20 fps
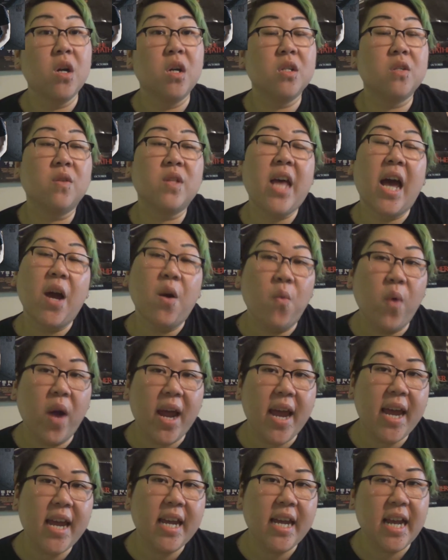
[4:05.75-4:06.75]
so that
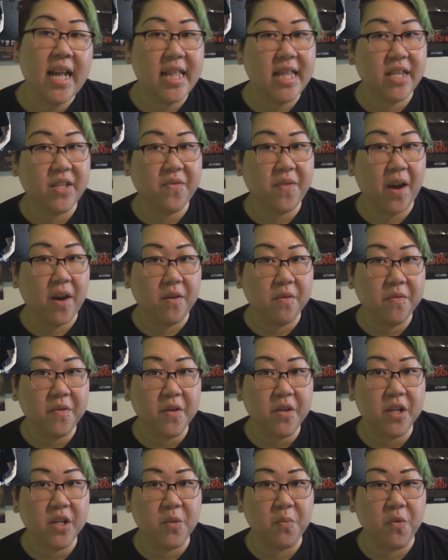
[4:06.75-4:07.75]
way, in this found
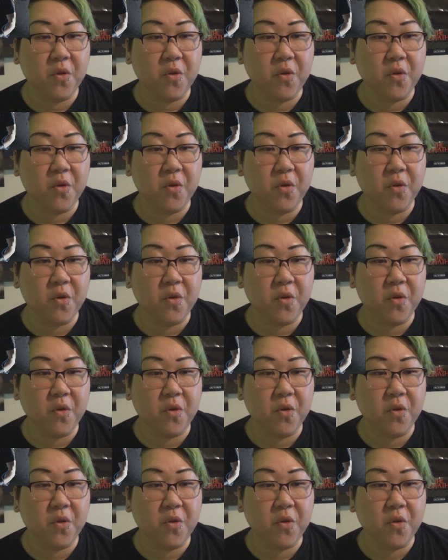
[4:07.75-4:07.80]
footage